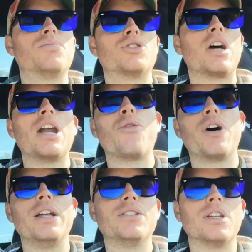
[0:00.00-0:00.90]
trying to
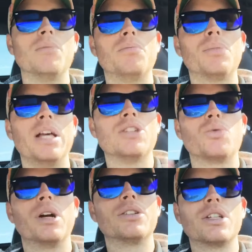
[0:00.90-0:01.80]
find some place
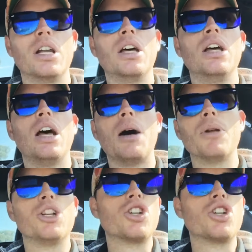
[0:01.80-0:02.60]
I'm gonna